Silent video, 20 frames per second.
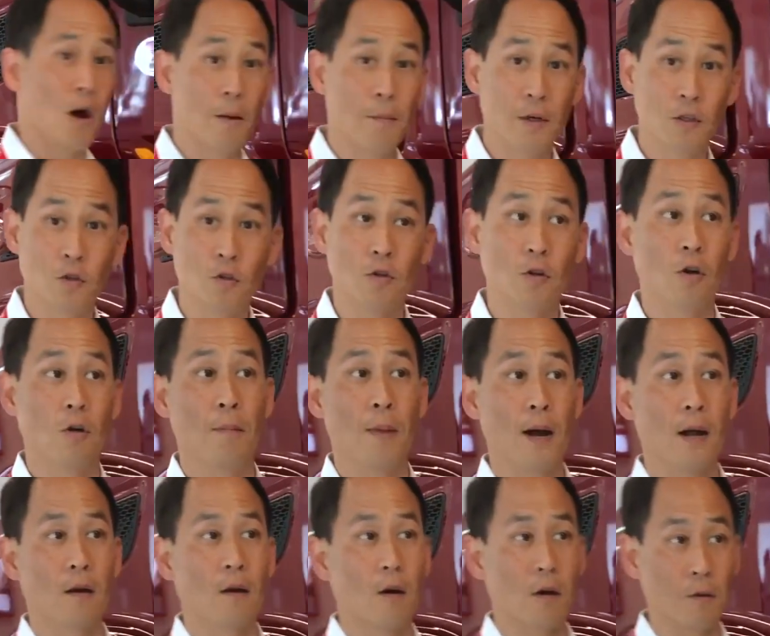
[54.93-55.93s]
how much you know
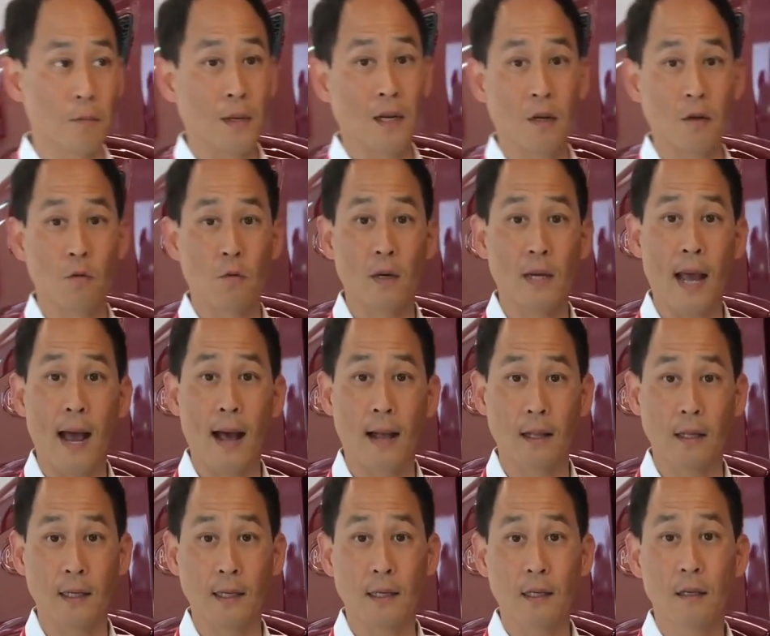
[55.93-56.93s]
about augmented
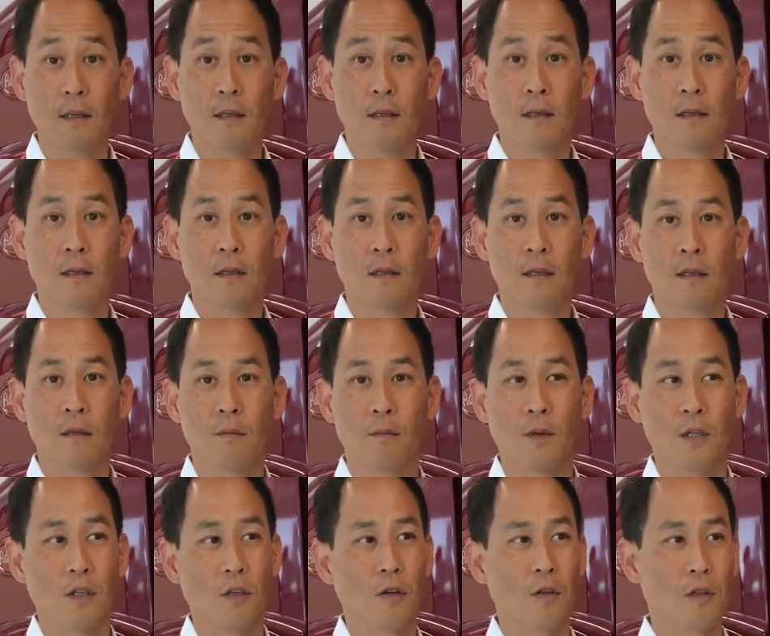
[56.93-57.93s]
reality,
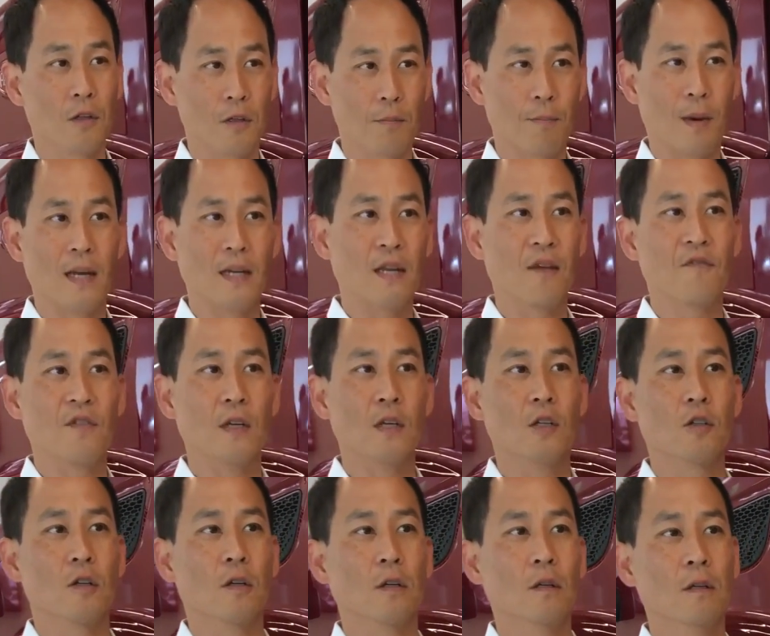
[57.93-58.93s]
but you know that by
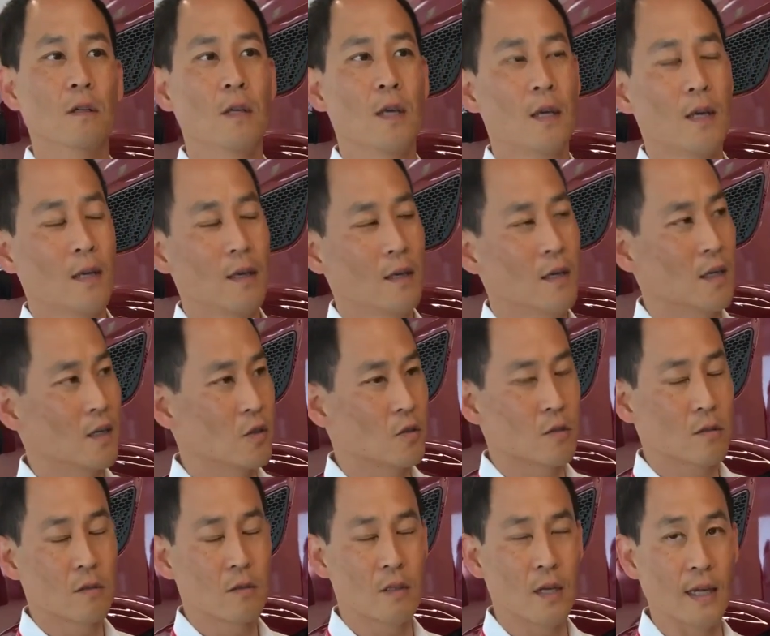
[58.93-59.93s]
definition,
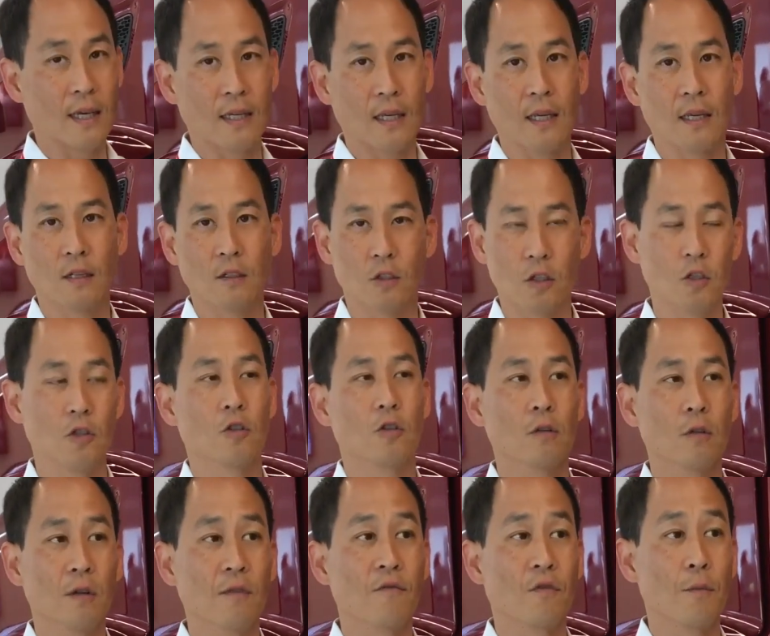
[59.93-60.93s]
it's taking
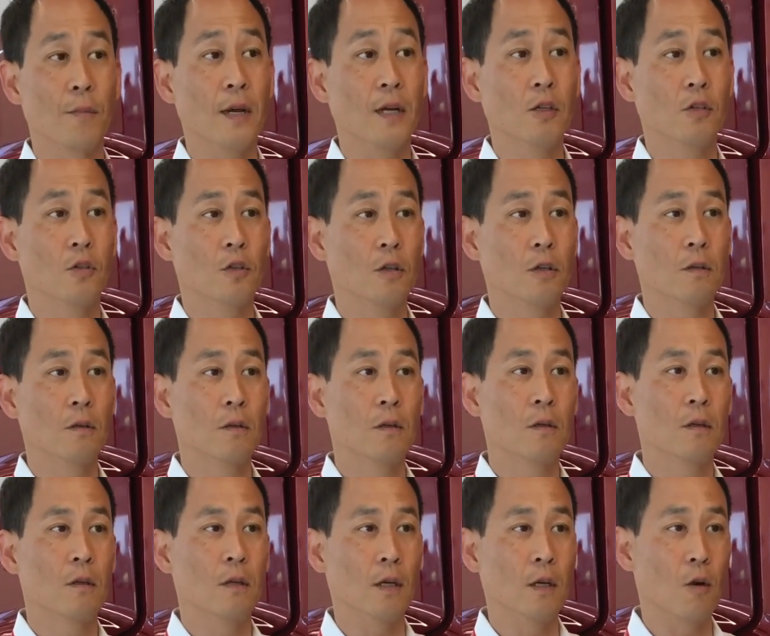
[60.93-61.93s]
digital
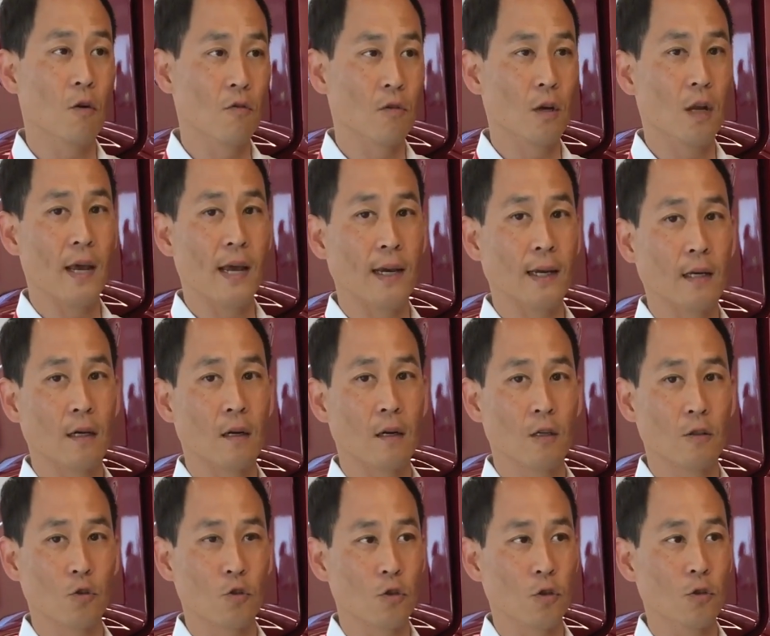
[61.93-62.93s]
information and overlaying it
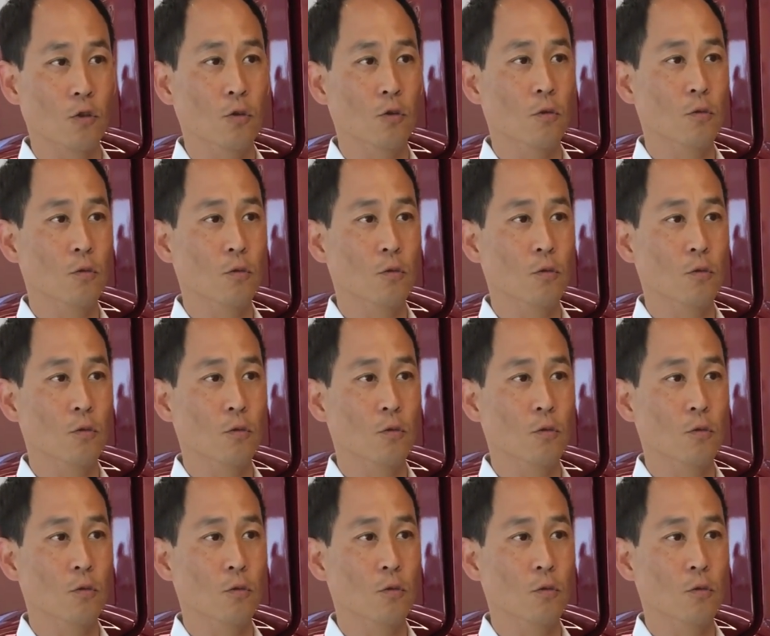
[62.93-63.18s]
onto